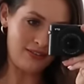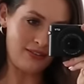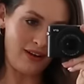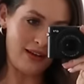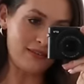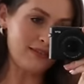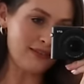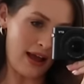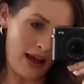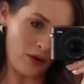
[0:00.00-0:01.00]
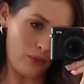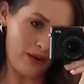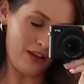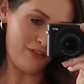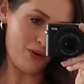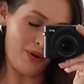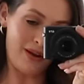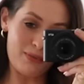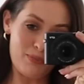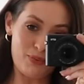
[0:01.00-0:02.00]
size down if you are
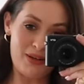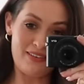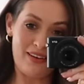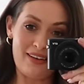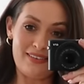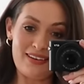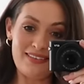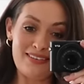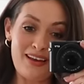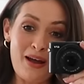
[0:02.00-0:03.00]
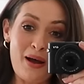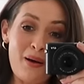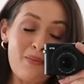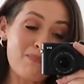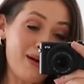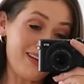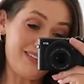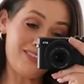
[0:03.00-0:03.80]
in between sizes. But it is